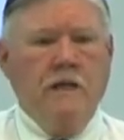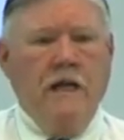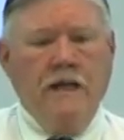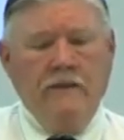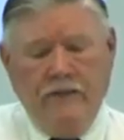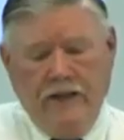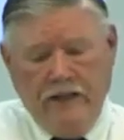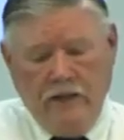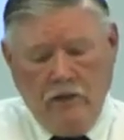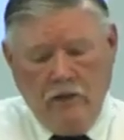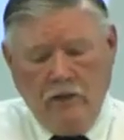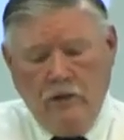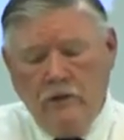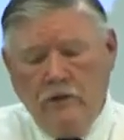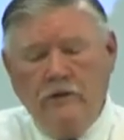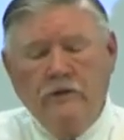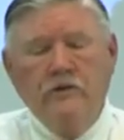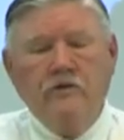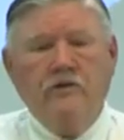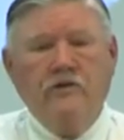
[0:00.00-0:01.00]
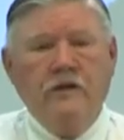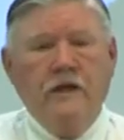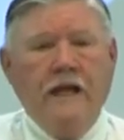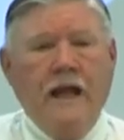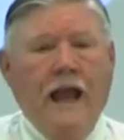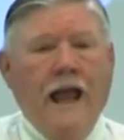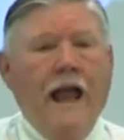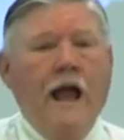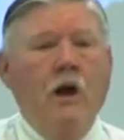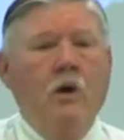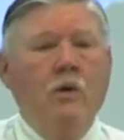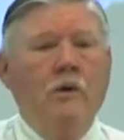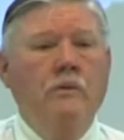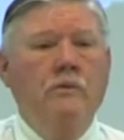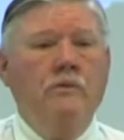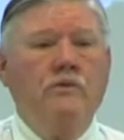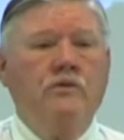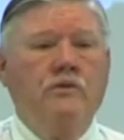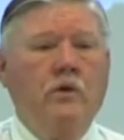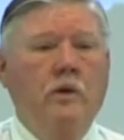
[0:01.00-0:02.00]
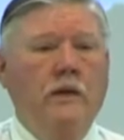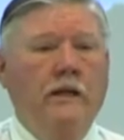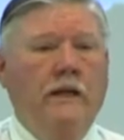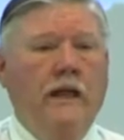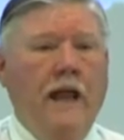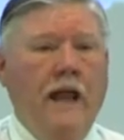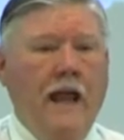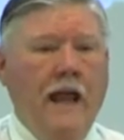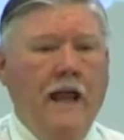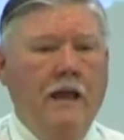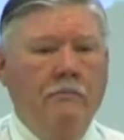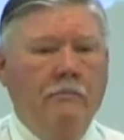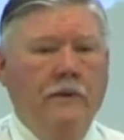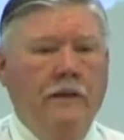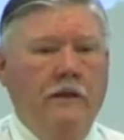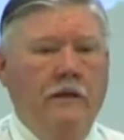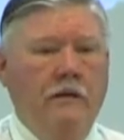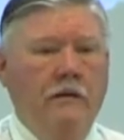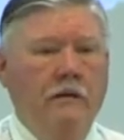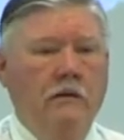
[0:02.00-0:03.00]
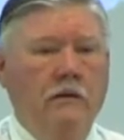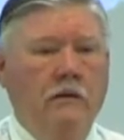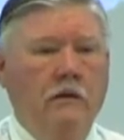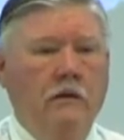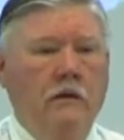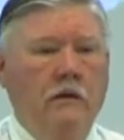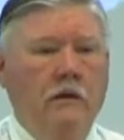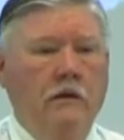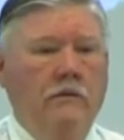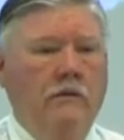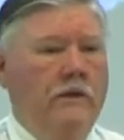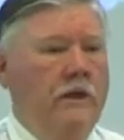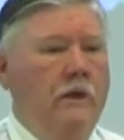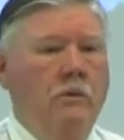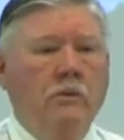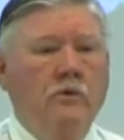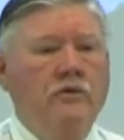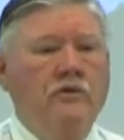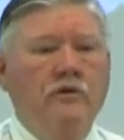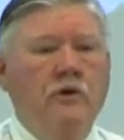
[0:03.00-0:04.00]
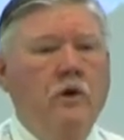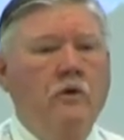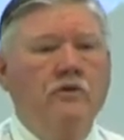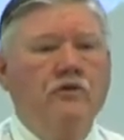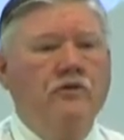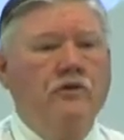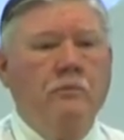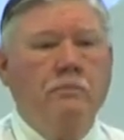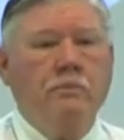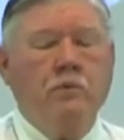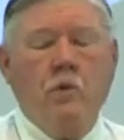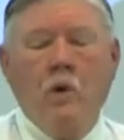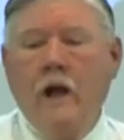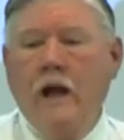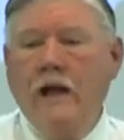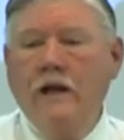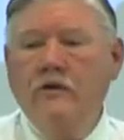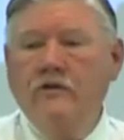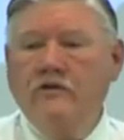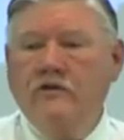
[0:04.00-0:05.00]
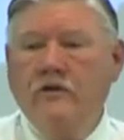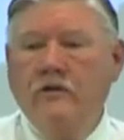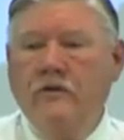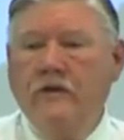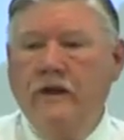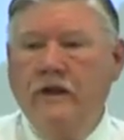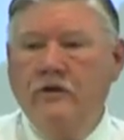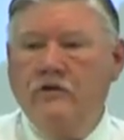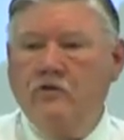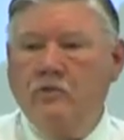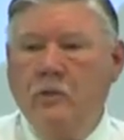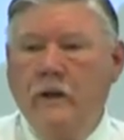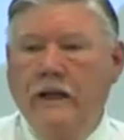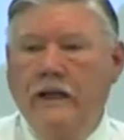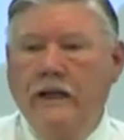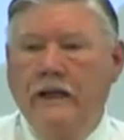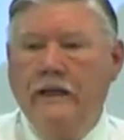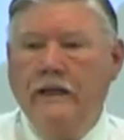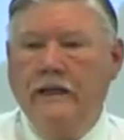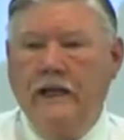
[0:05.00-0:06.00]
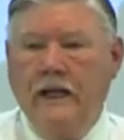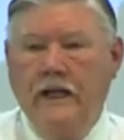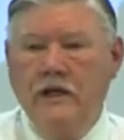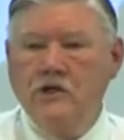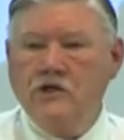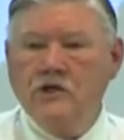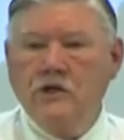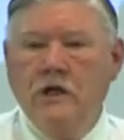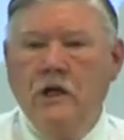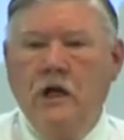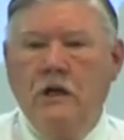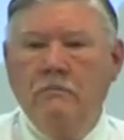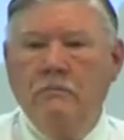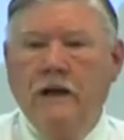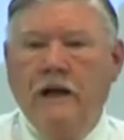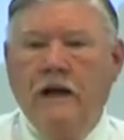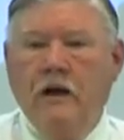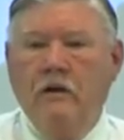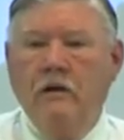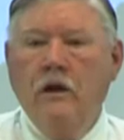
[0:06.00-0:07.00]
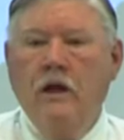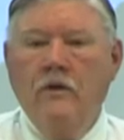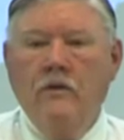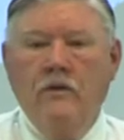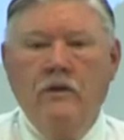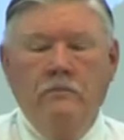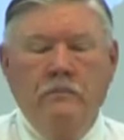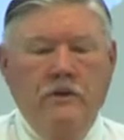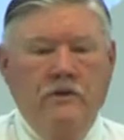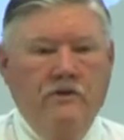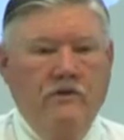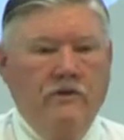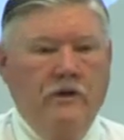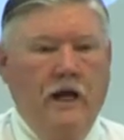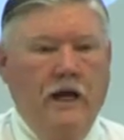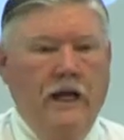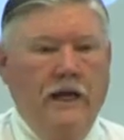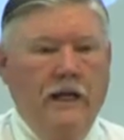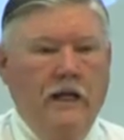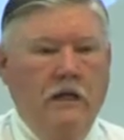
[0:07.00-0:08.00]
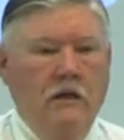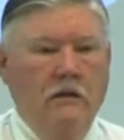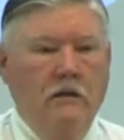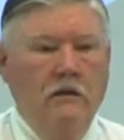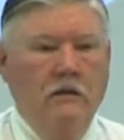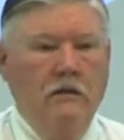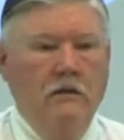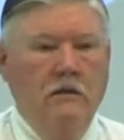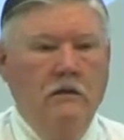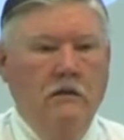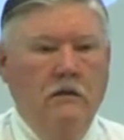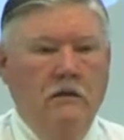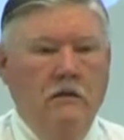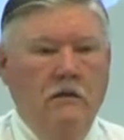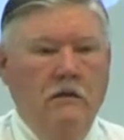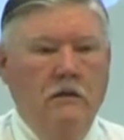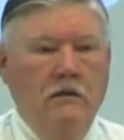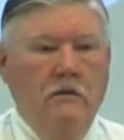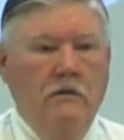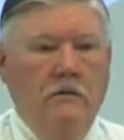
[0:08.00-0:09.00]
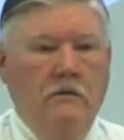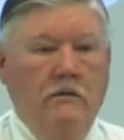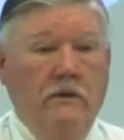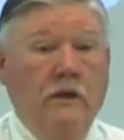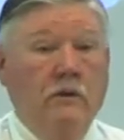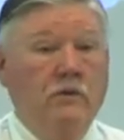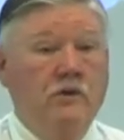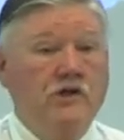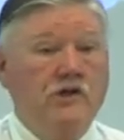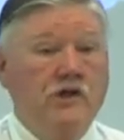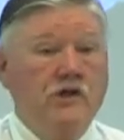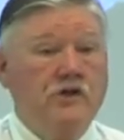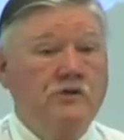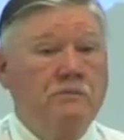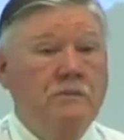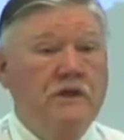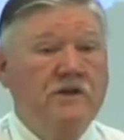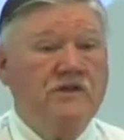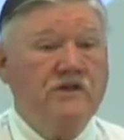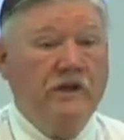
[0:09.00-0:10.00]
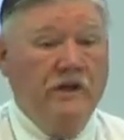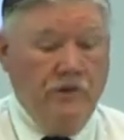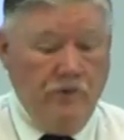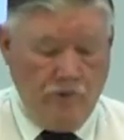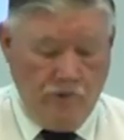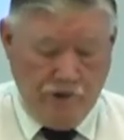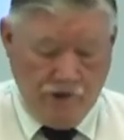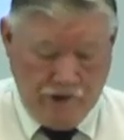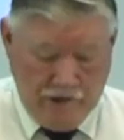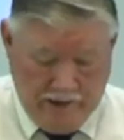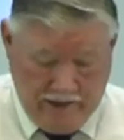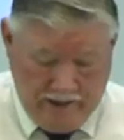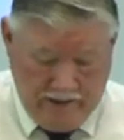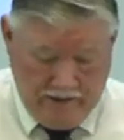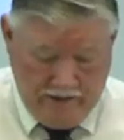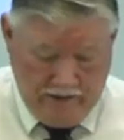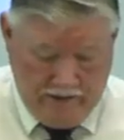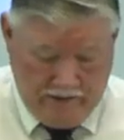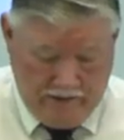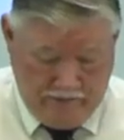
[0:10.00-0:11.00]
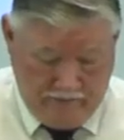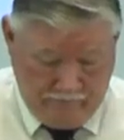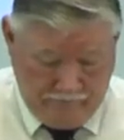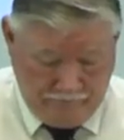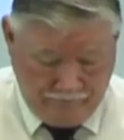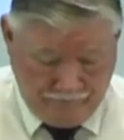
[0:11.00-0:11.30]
and they looked to see how it was going to happen. There was no surprise to the Israeli nation about the Messiah. There was just misunderstanding.